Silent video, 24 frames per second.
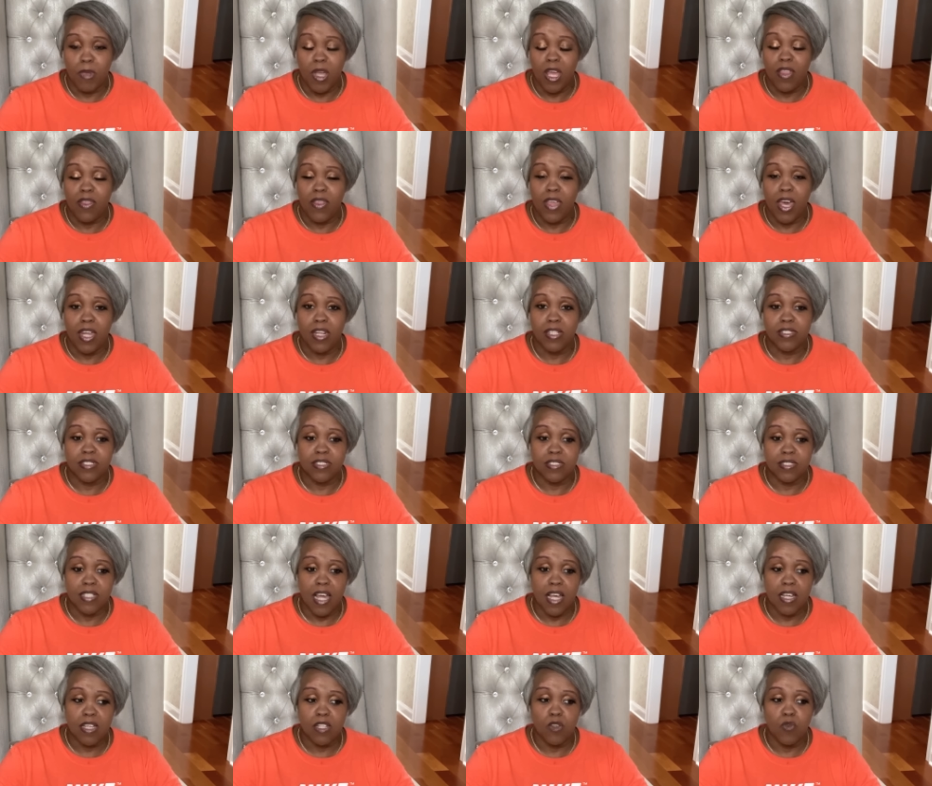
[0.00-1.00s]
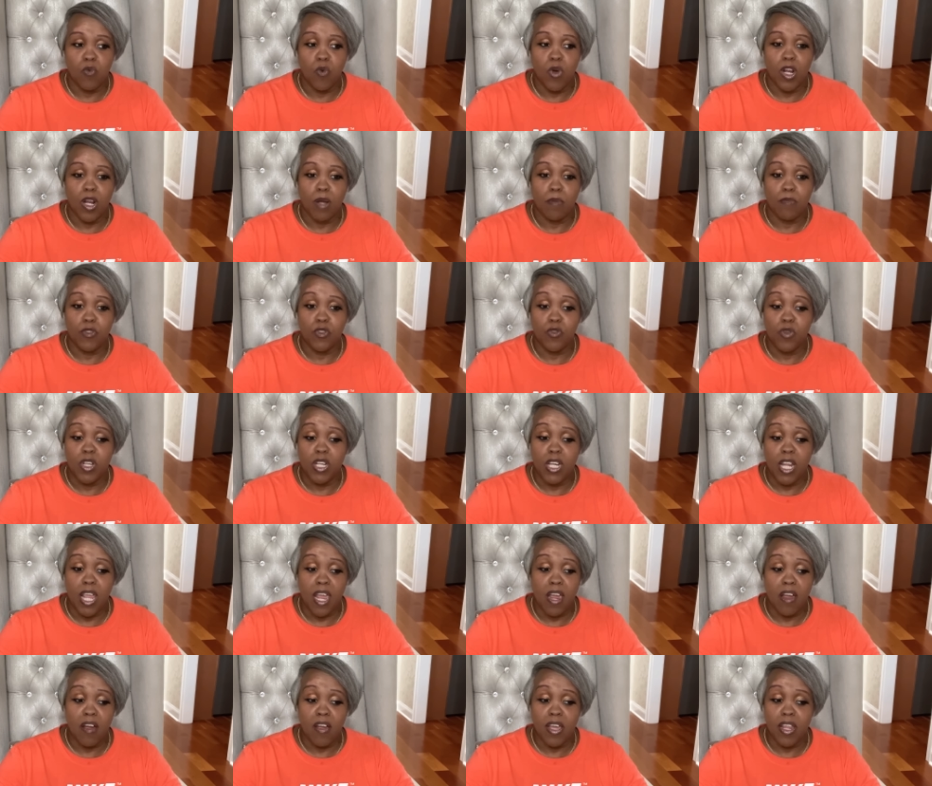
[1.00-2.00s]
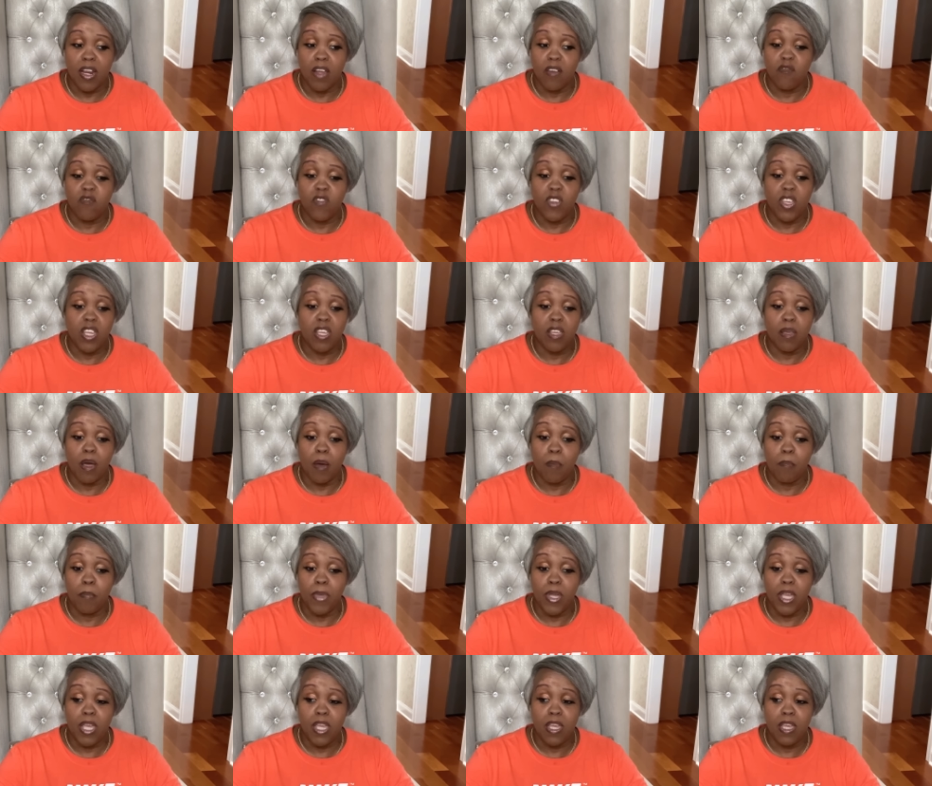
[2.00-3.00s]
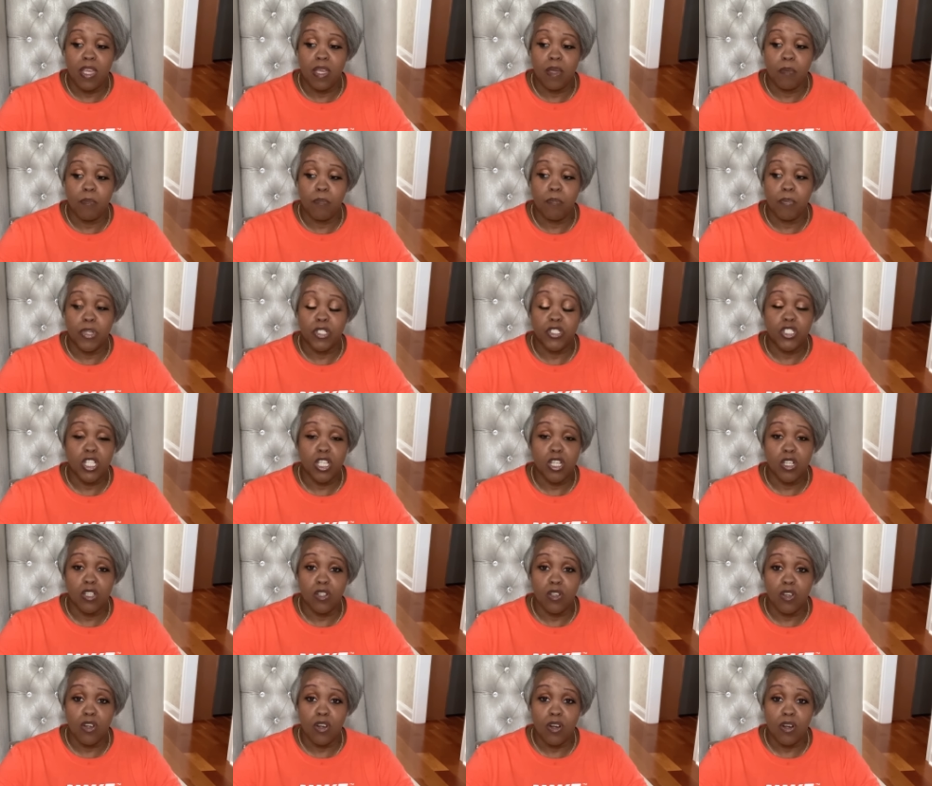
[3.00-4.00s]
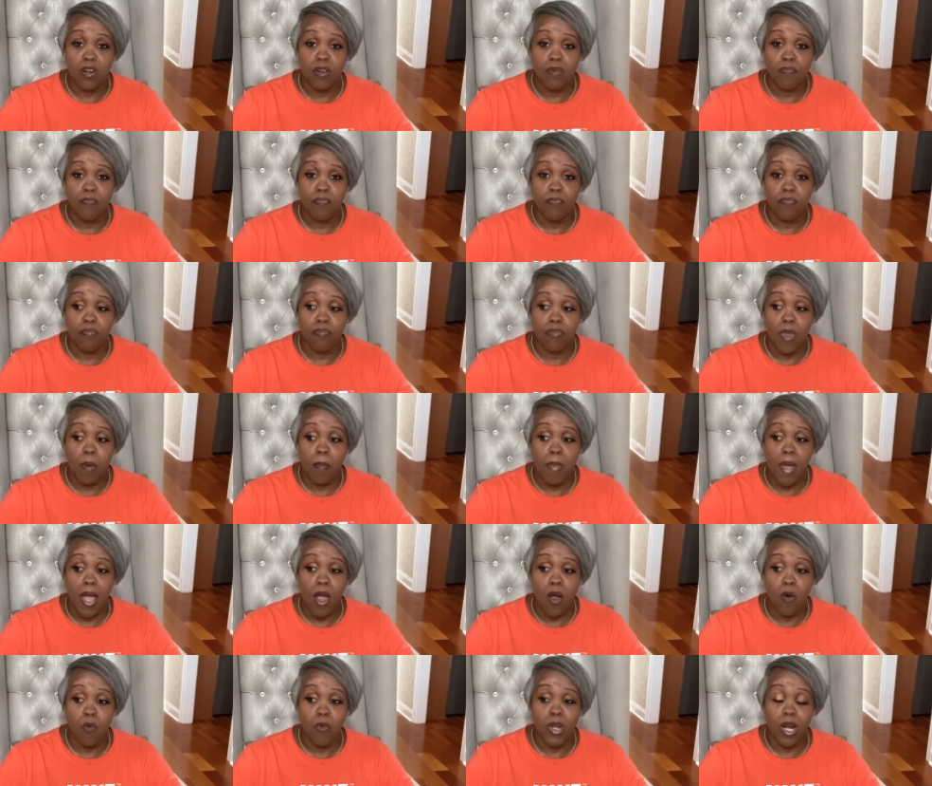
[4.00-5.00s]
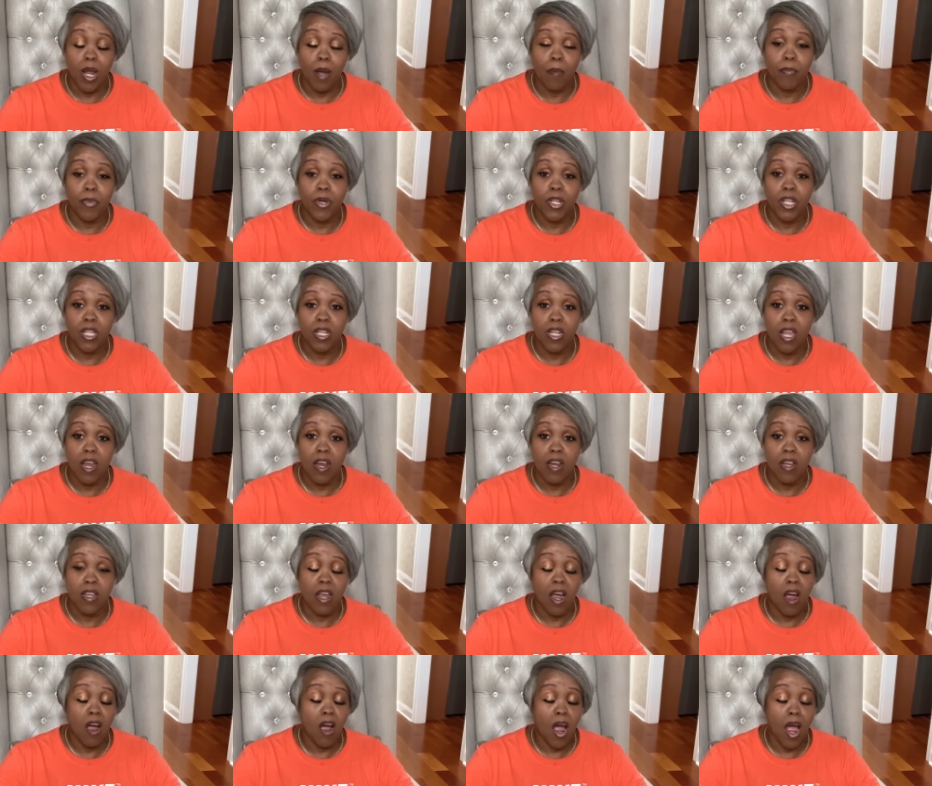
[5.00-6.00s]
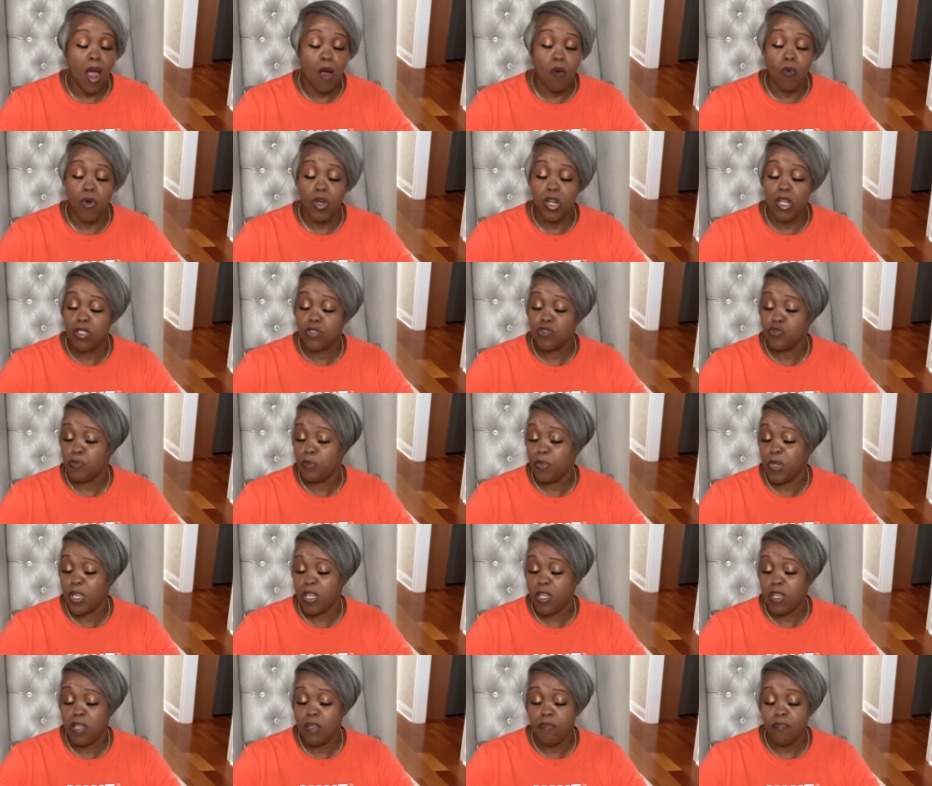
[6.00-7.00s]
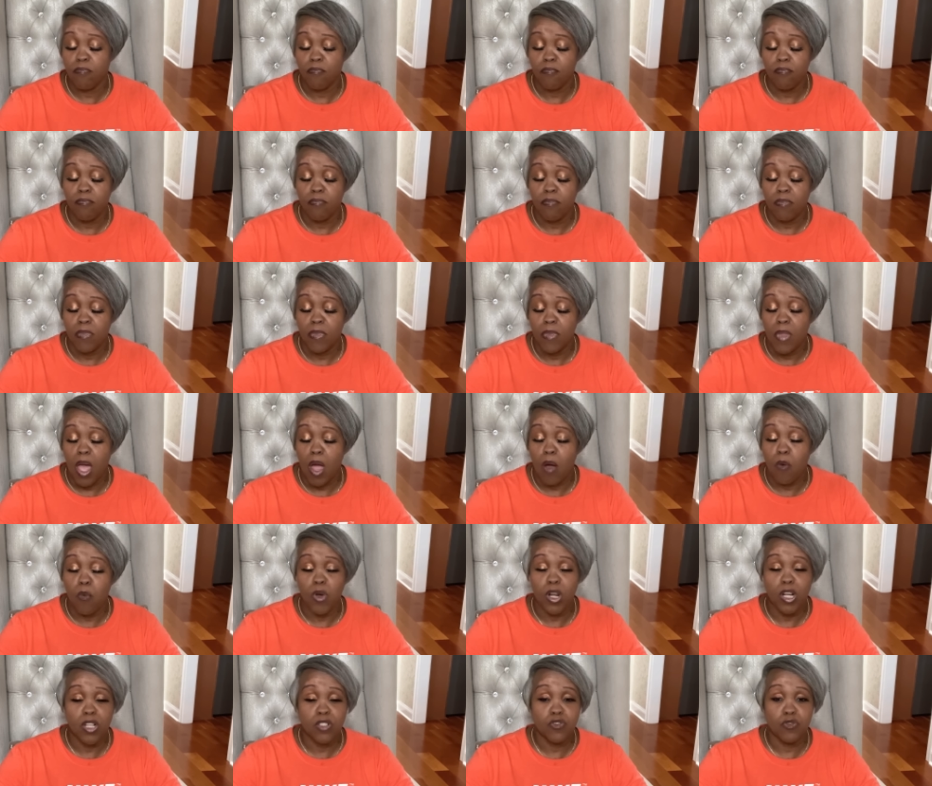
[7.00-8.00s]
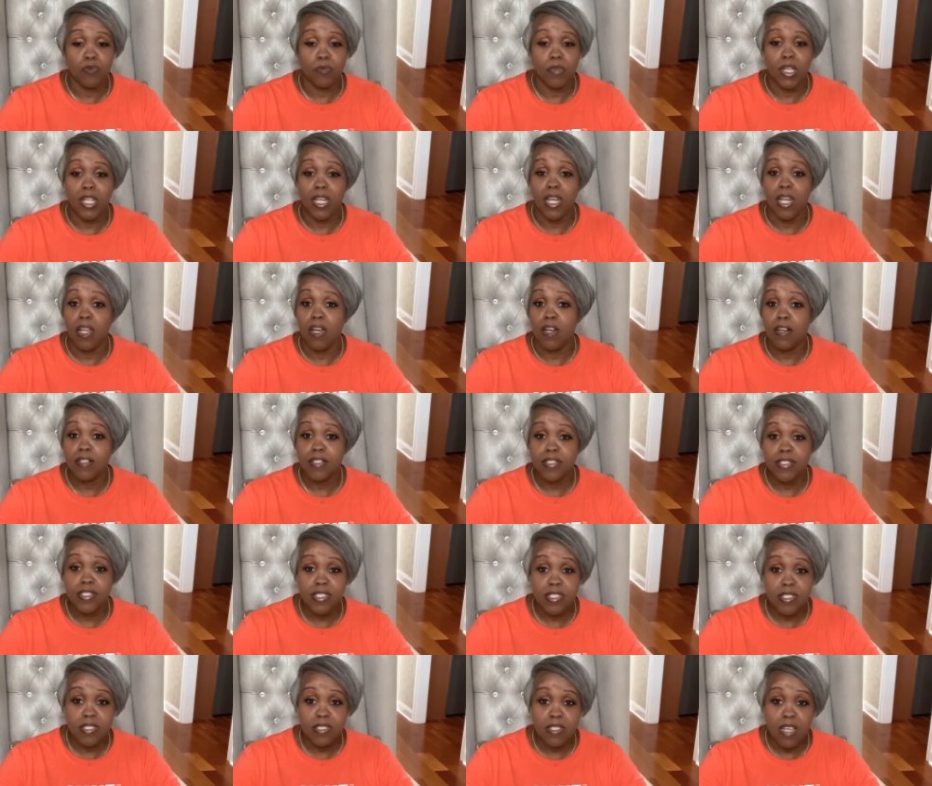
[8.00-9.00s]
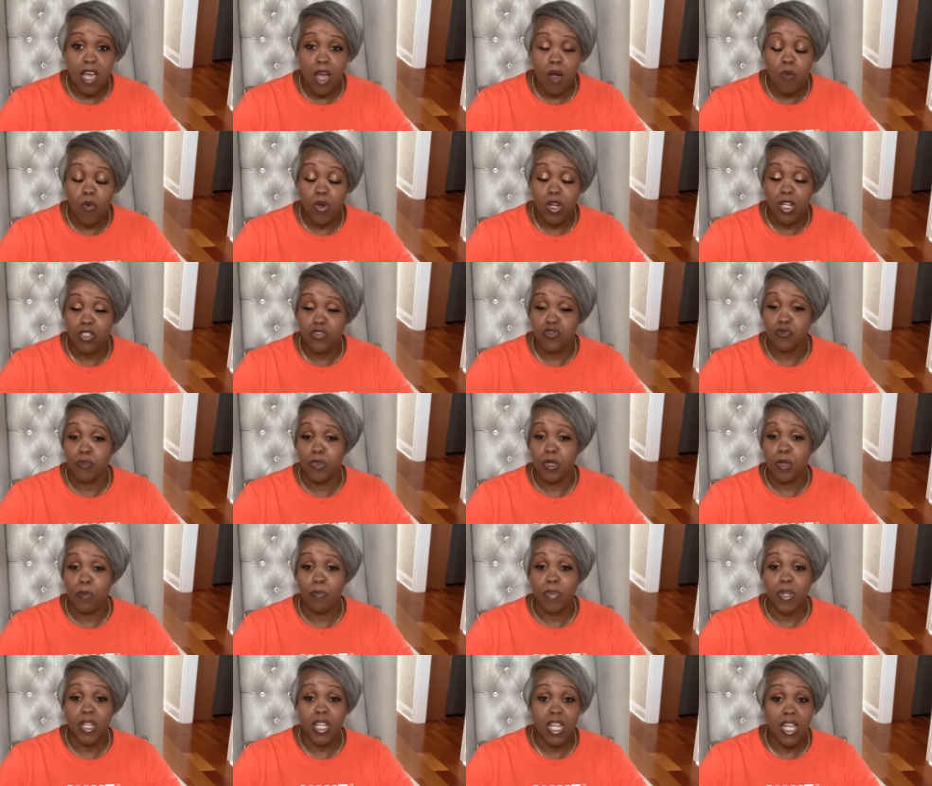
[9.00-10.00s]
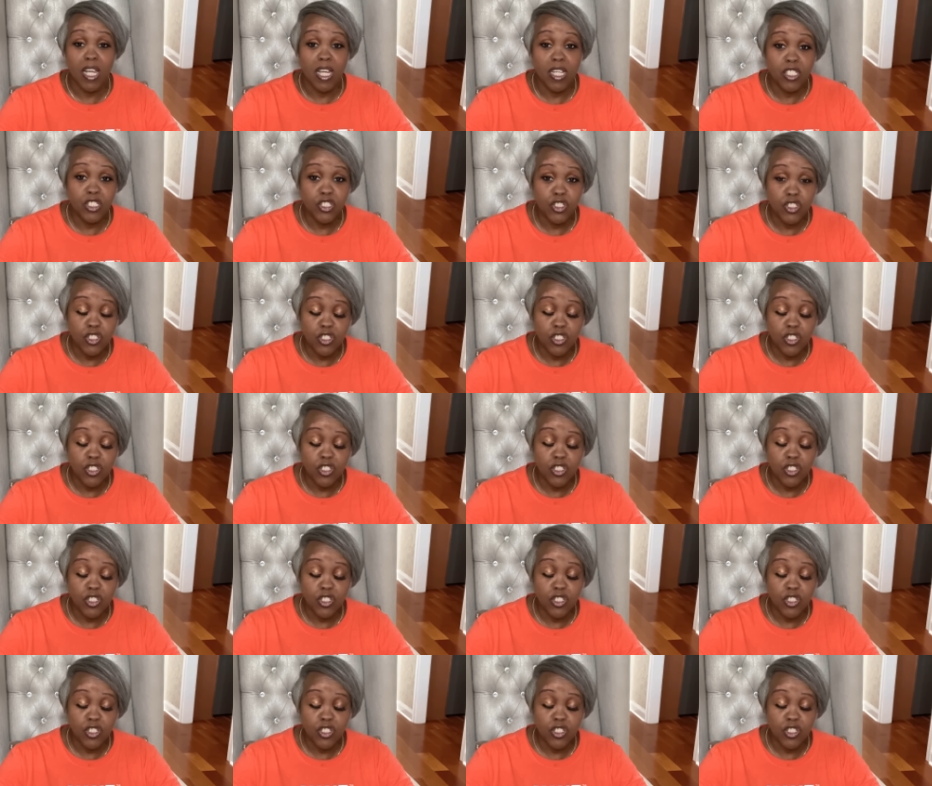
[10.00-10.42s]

And that is exactly what I'm doing now. And I'm being, I'm being particular about what I put in there. Y'all, I want it to be, I want it to be luxe. I want it to be plush.